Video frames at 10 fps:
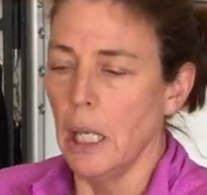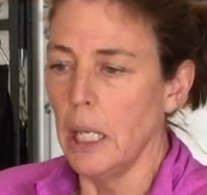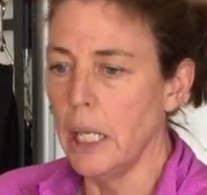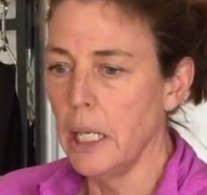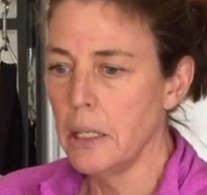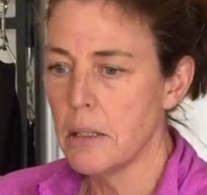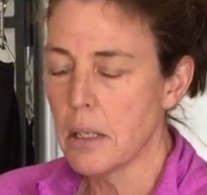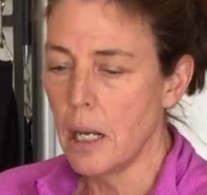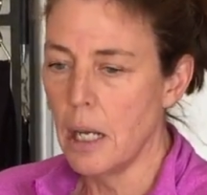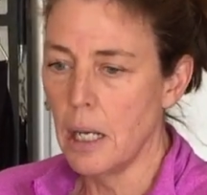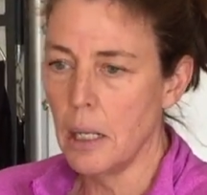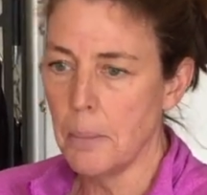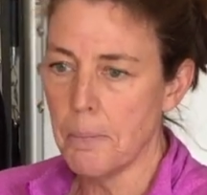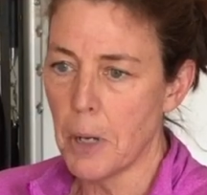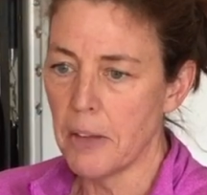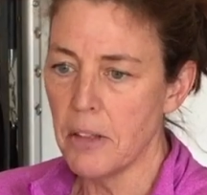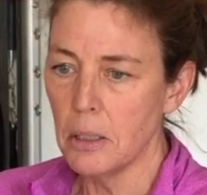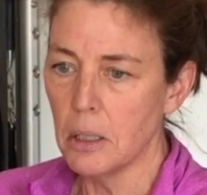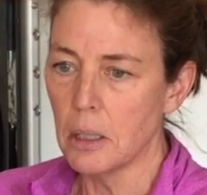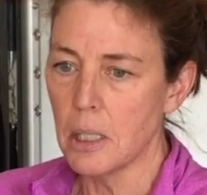And I
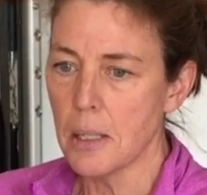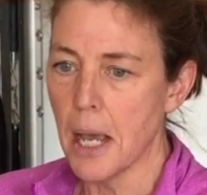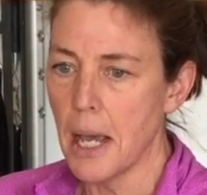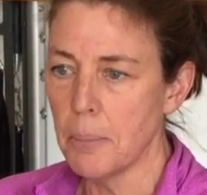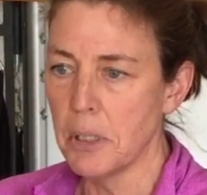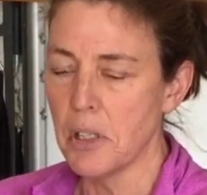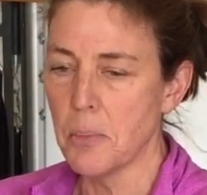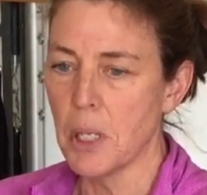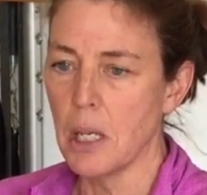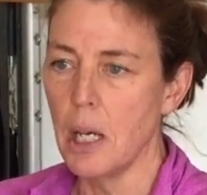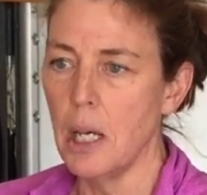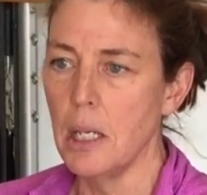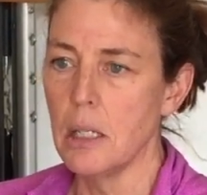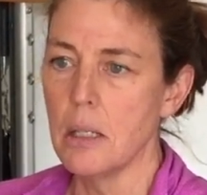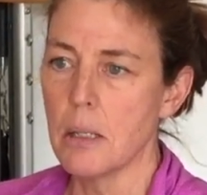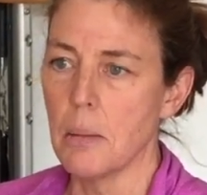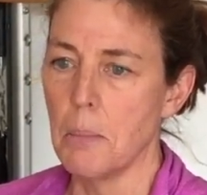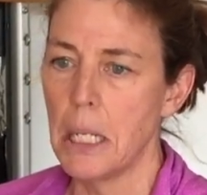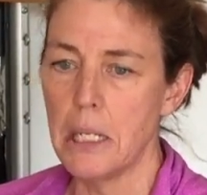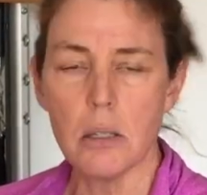think that this happens because
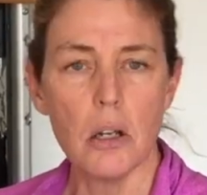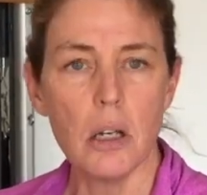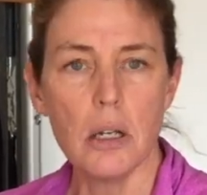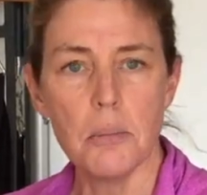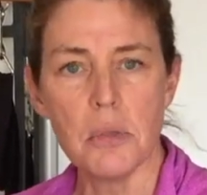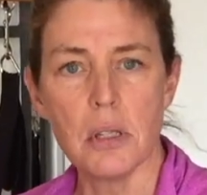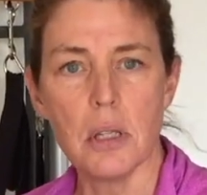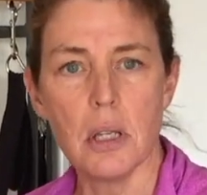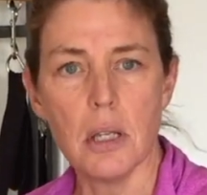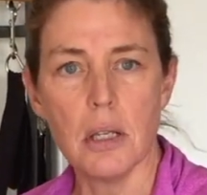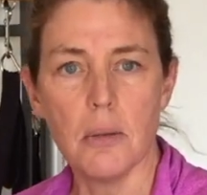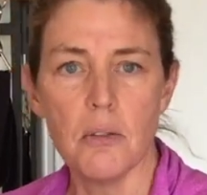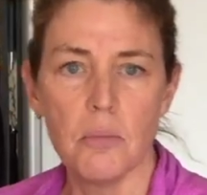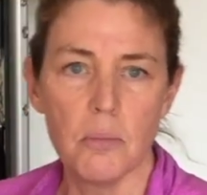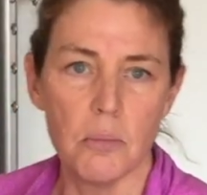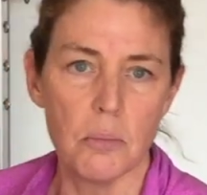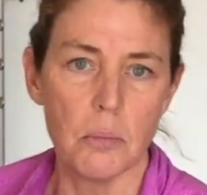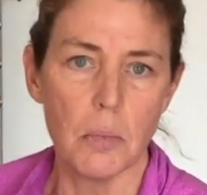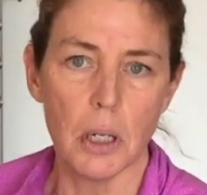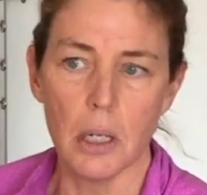many times the
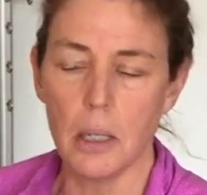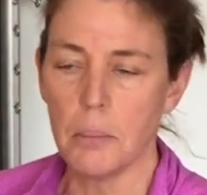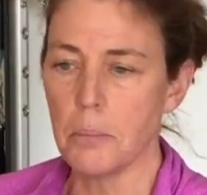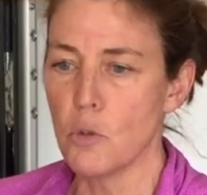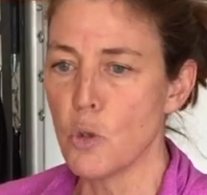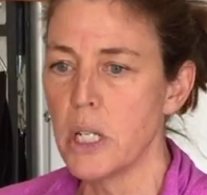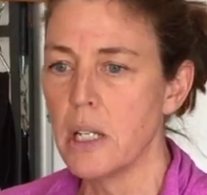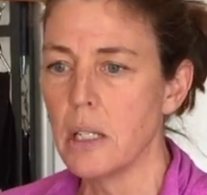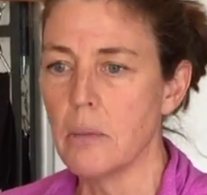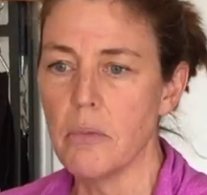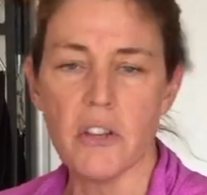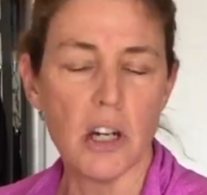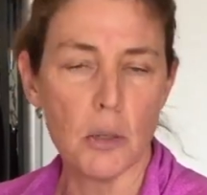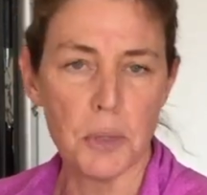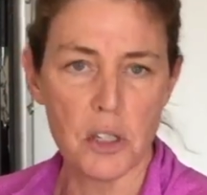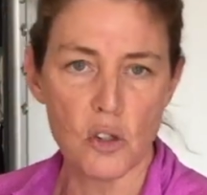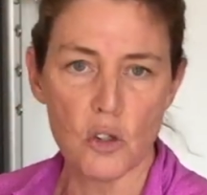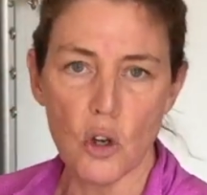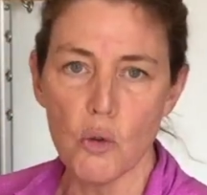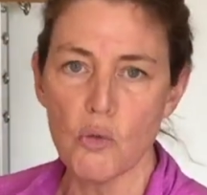treating
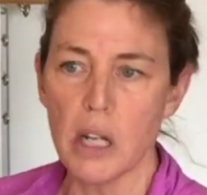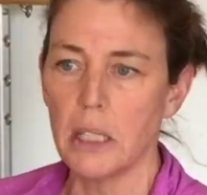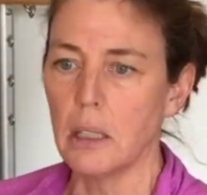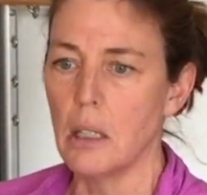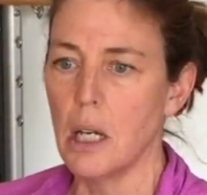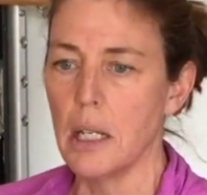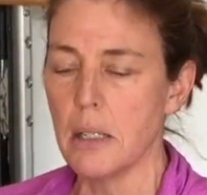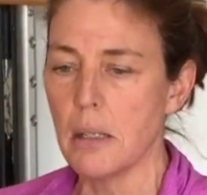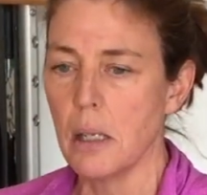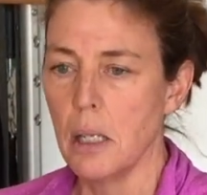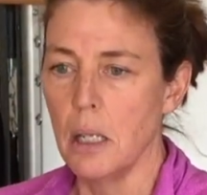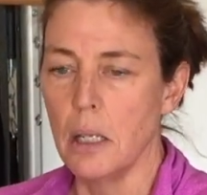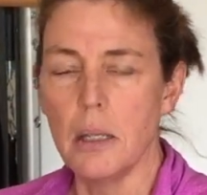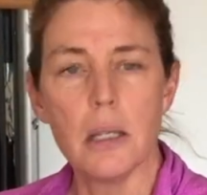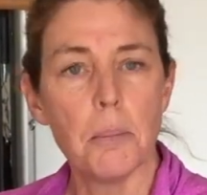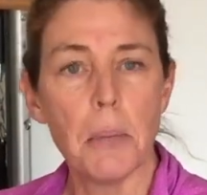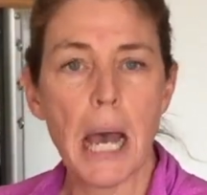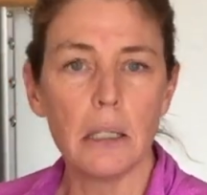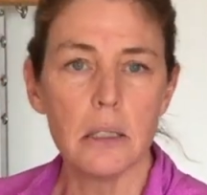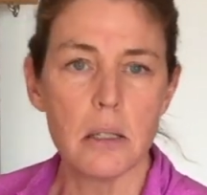therapists don't recognize the
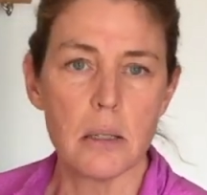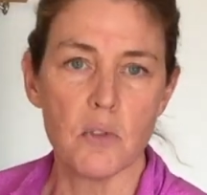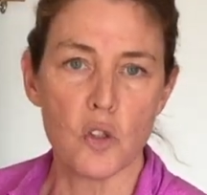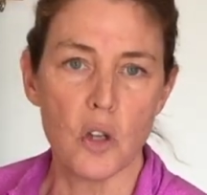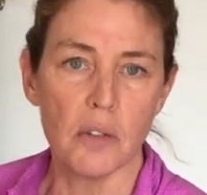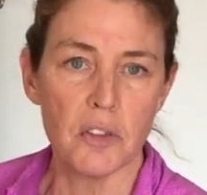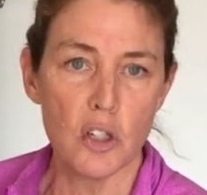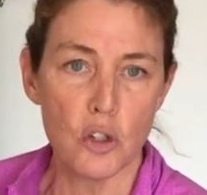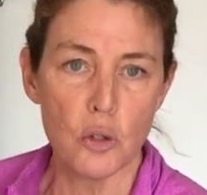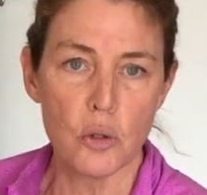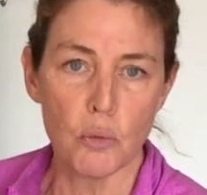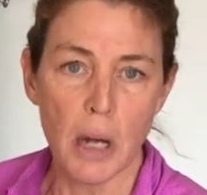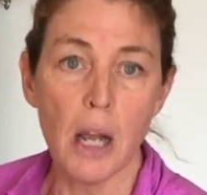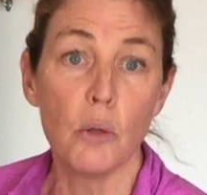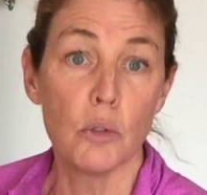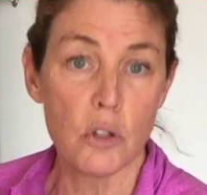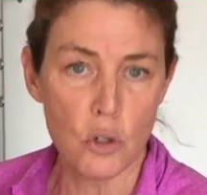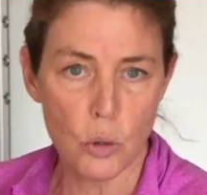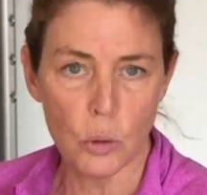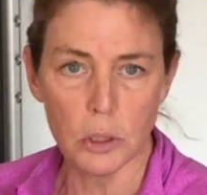imbalance of the soft tissues around the
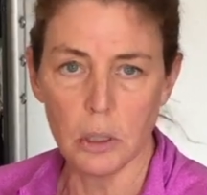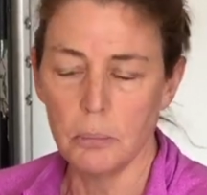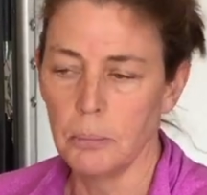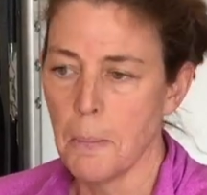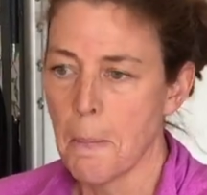shoulder.